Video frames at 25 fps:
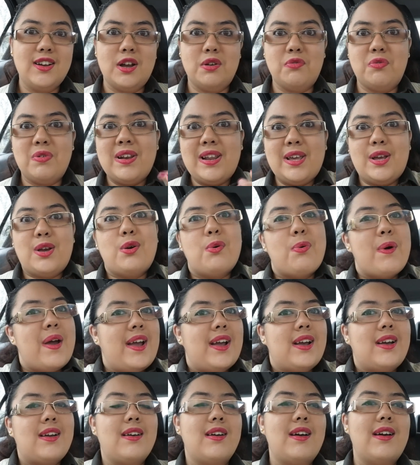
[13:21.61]
a really
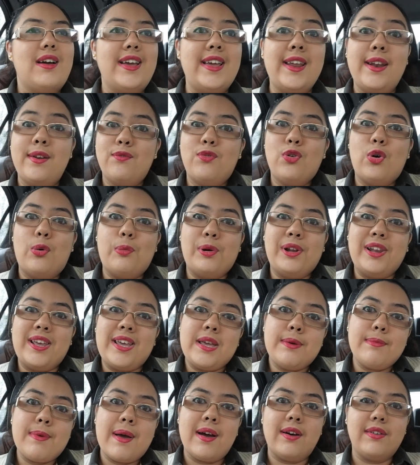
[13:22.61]
quick informal
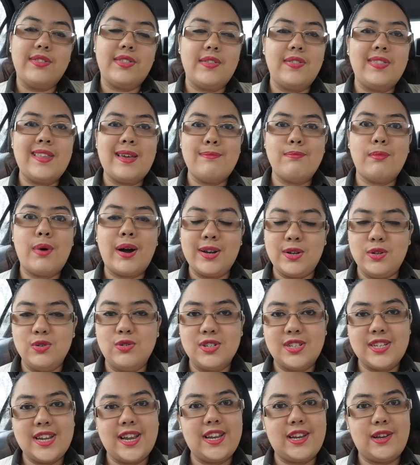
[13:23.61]
email, then they might
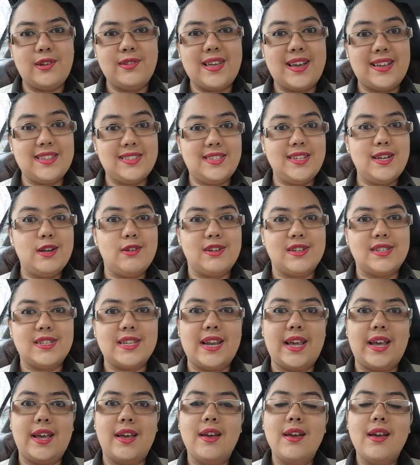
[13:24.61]
not take you that
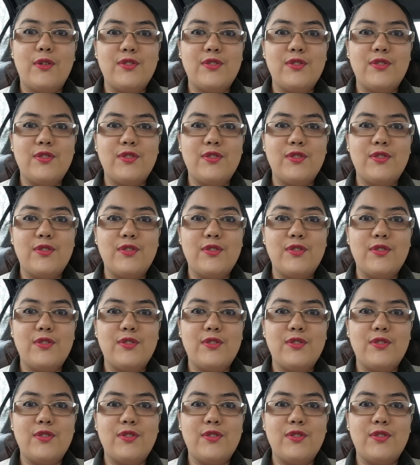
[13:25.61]
seriously.